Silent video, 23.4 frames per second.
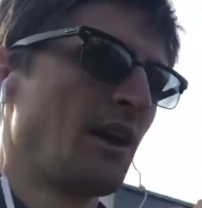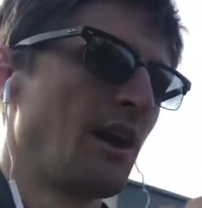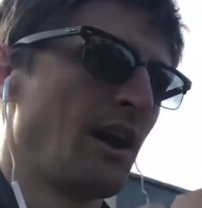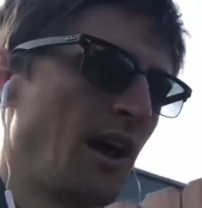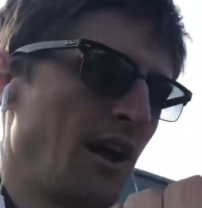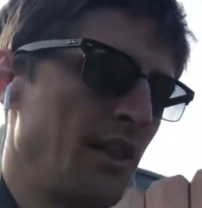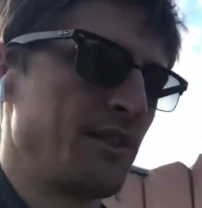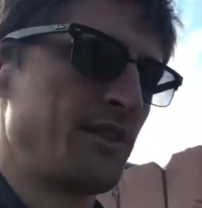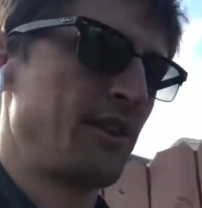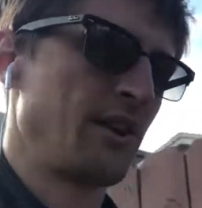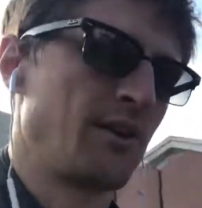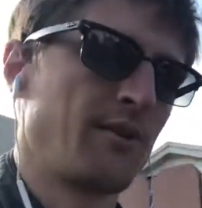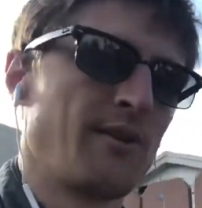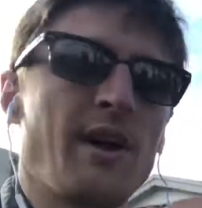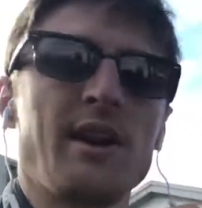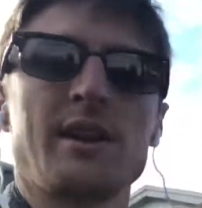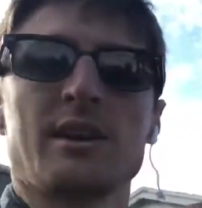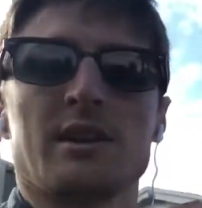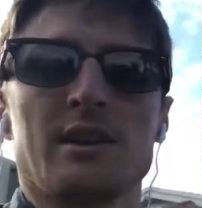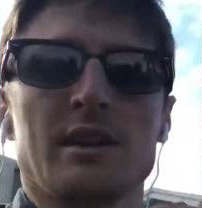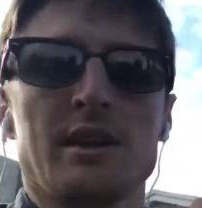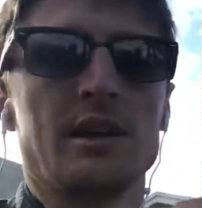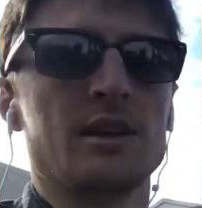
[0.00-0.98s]
and
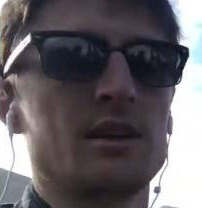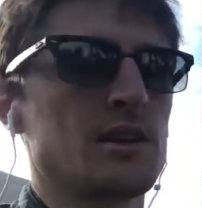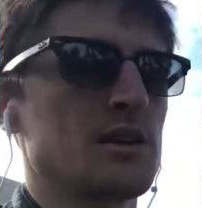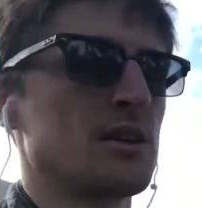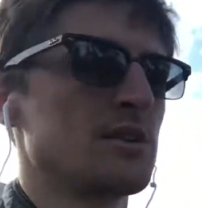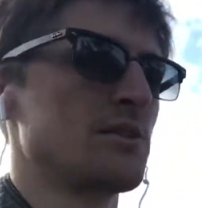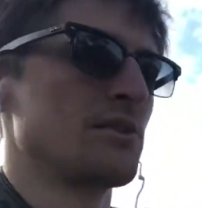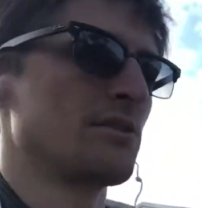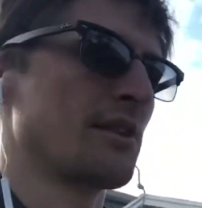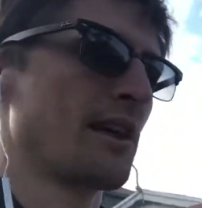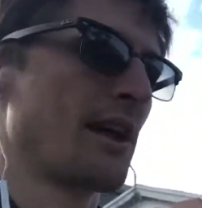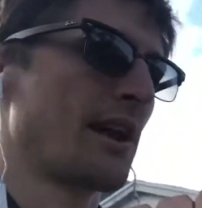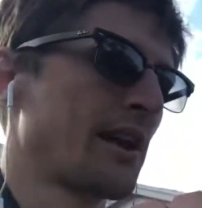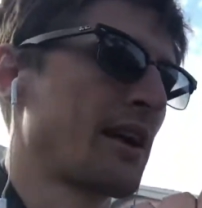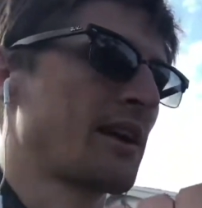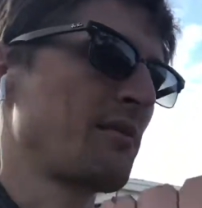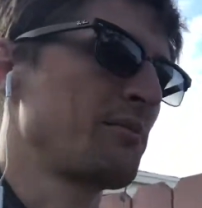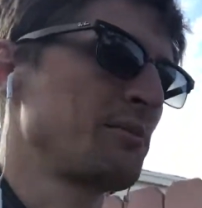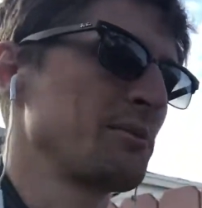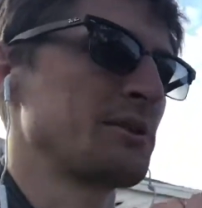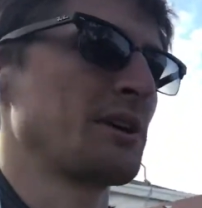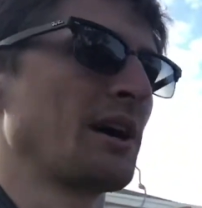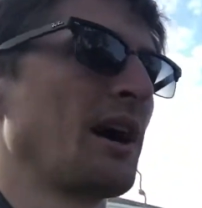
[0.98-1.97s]
theoretically do that a
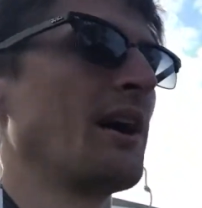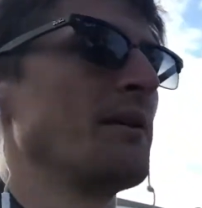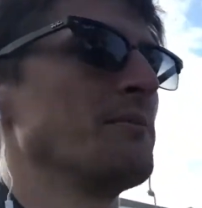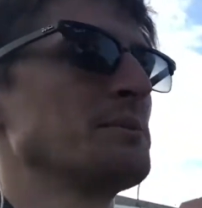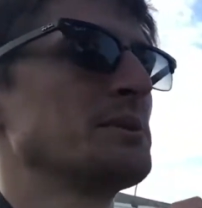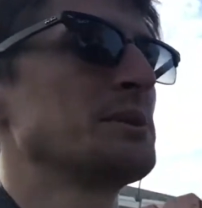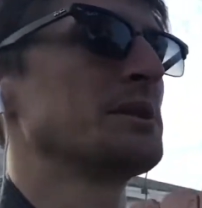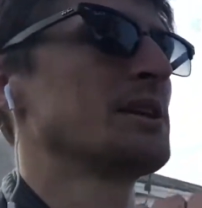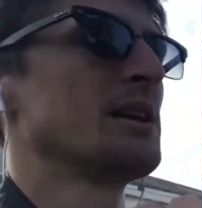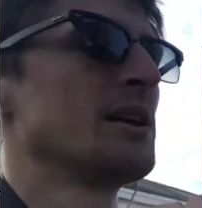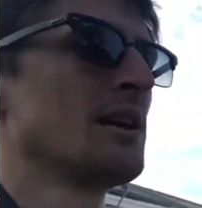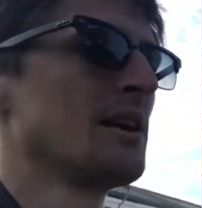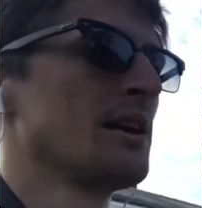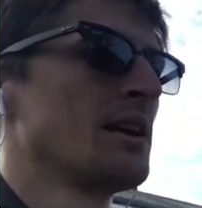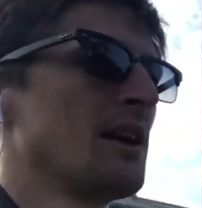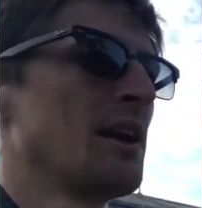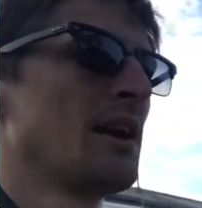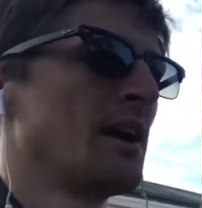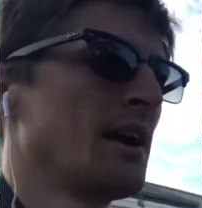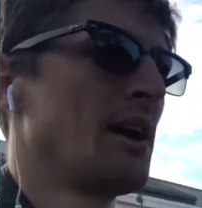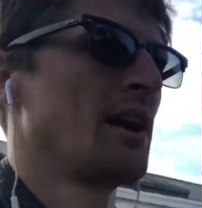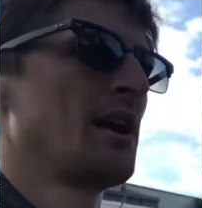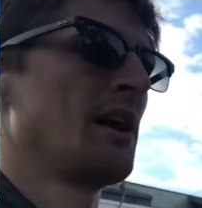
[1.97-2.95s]
couple times
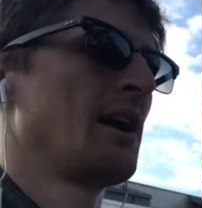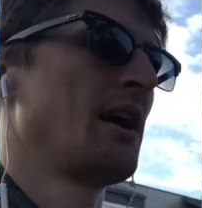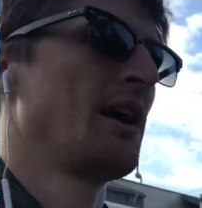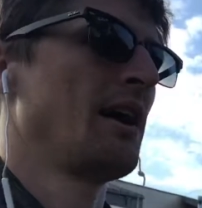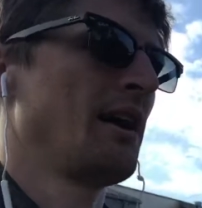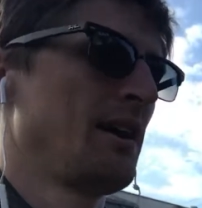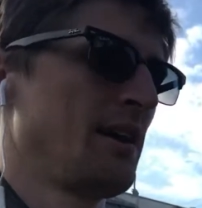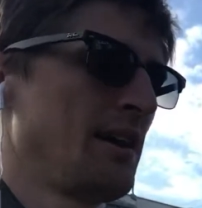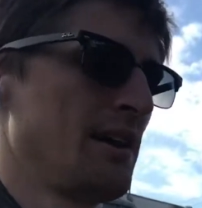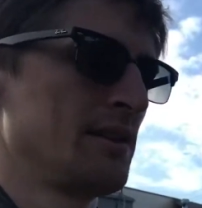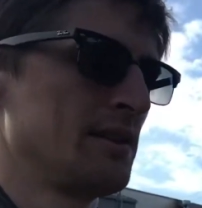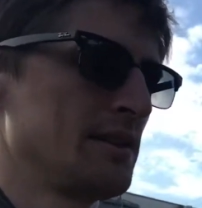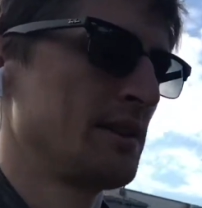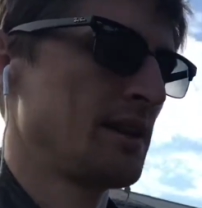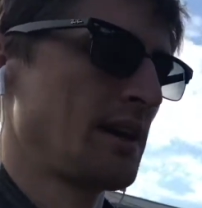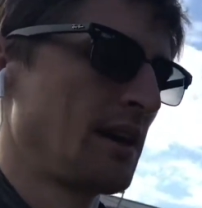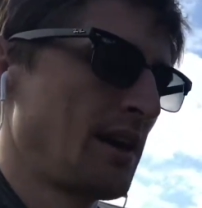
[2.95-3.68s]
and